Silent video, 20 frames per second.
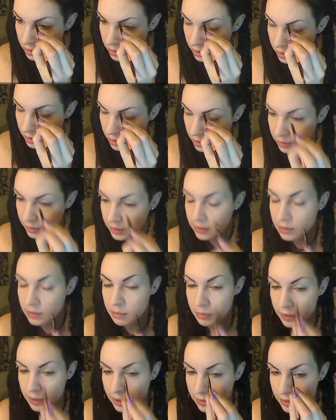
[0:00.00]
I don't like them
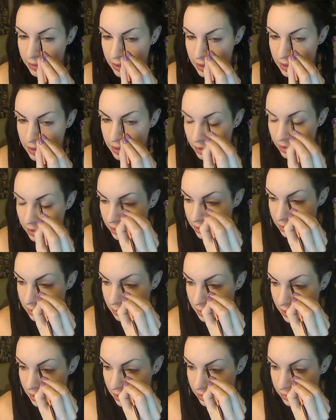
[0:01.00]
rounded here. I like them
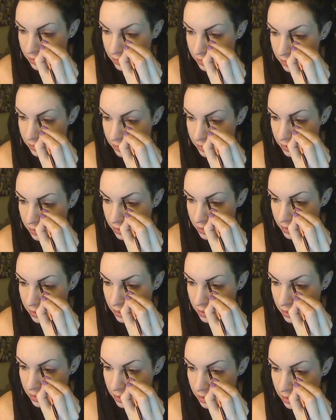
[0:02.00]
kind of
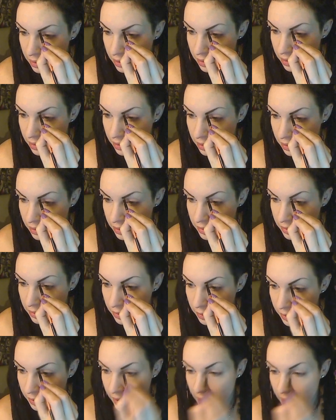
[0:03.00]

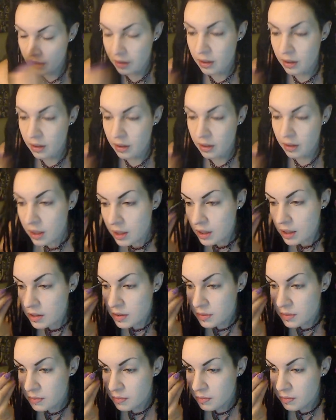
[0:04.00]
square.
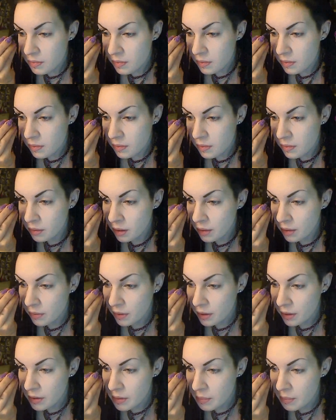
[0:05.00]
I don't have
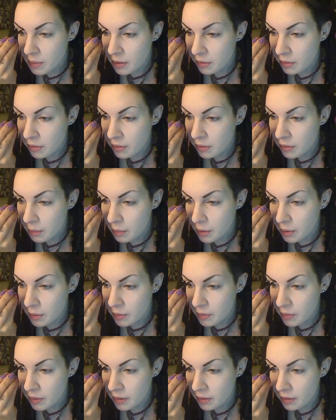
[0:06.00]
very symmetrical eyebrows,
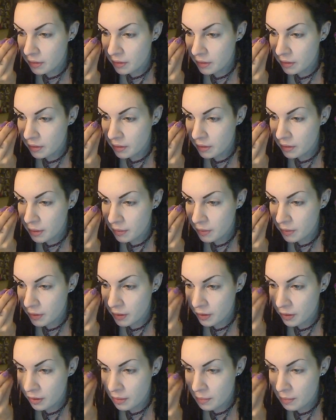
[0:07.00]
and I'm not very
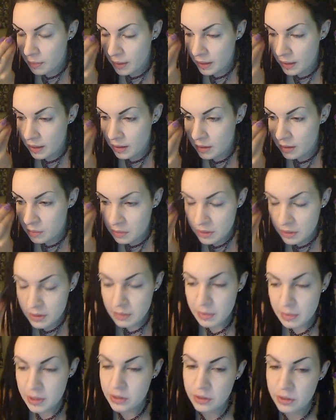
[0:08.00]
good at making them look
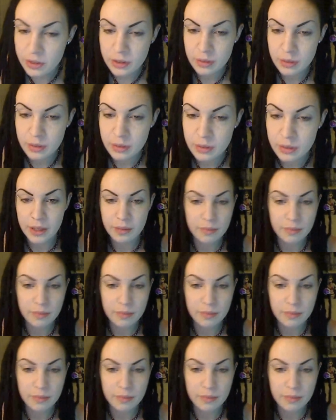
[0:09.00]
symmetrical, but